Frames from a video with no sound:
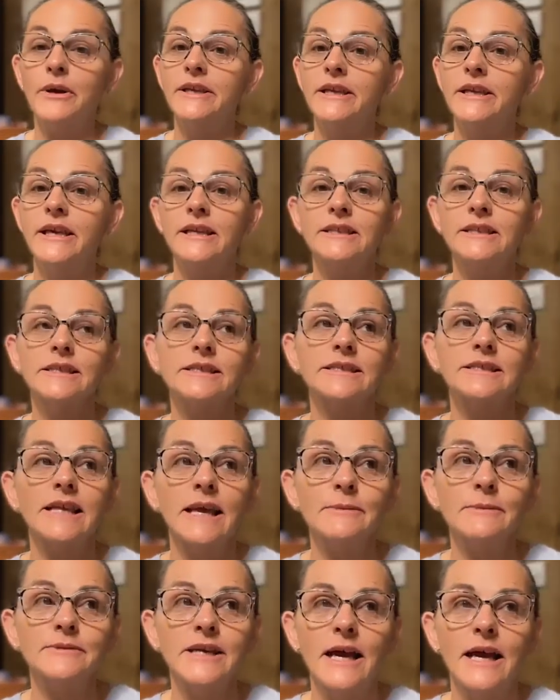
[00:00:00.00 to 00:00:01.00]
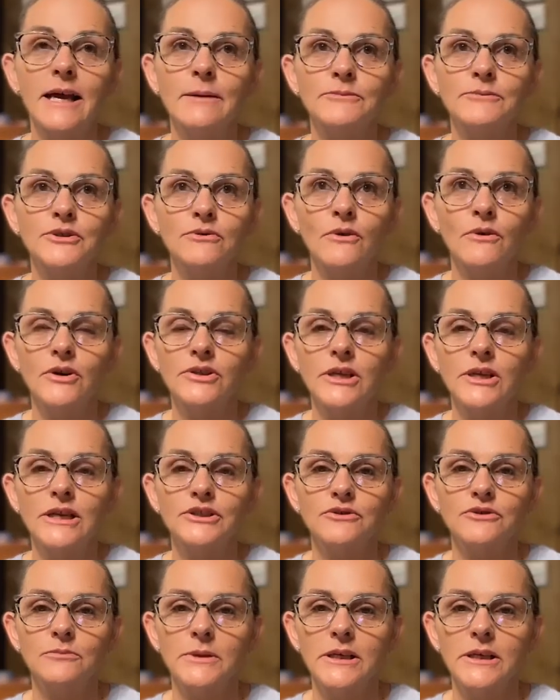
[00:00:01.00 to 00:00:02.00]
But yet at the same time, to our
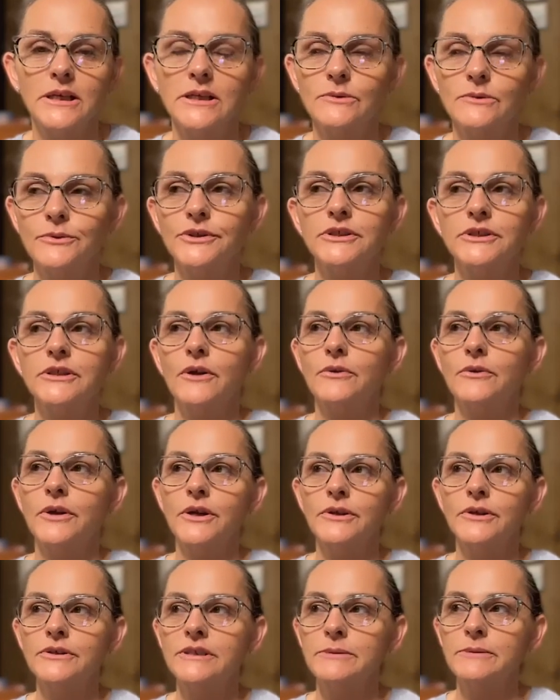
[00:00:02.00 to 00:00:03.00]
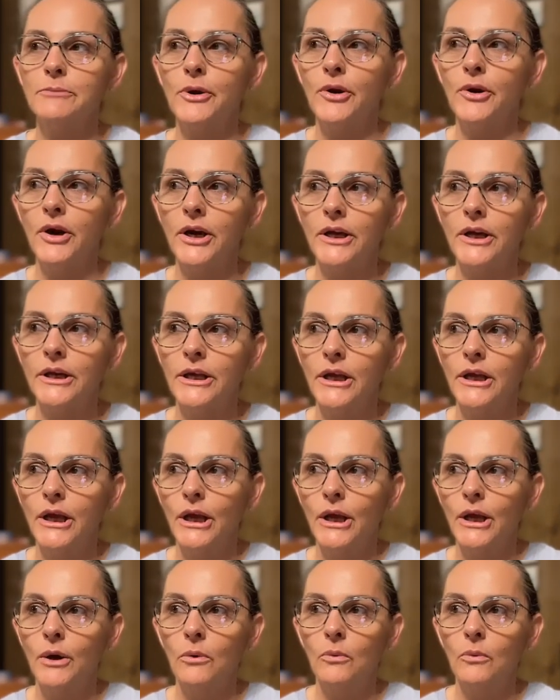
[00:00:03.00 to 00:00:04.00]
detriment, because we're so darn smart,
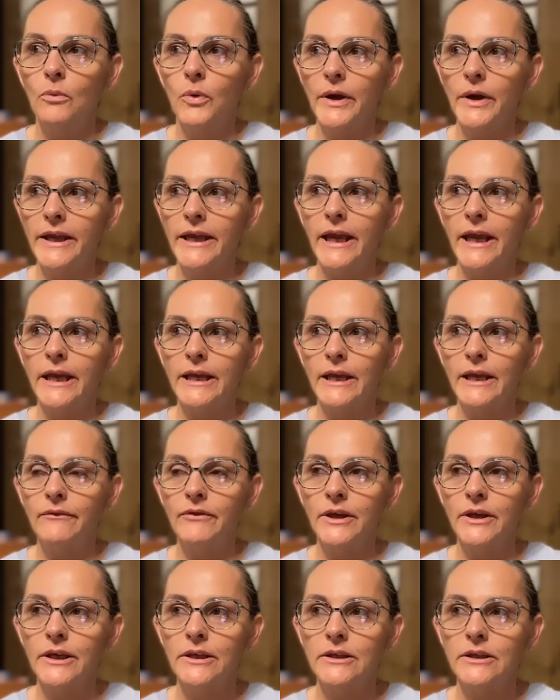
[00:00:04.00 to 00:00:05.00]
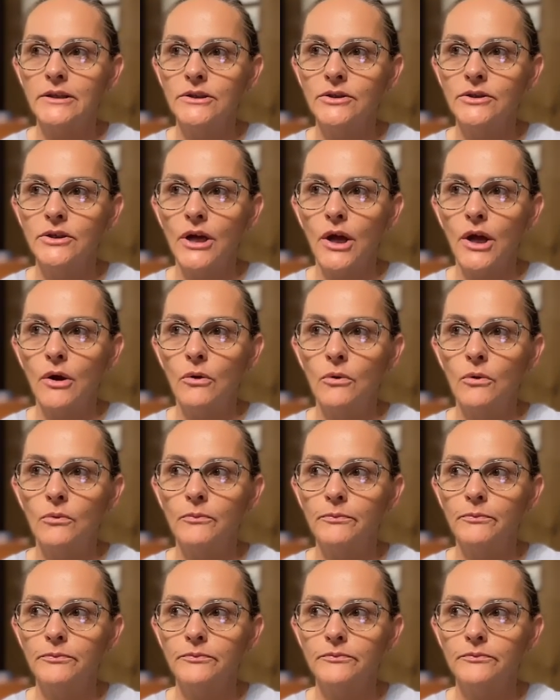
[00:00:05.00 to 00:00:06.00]
we can't even, you know,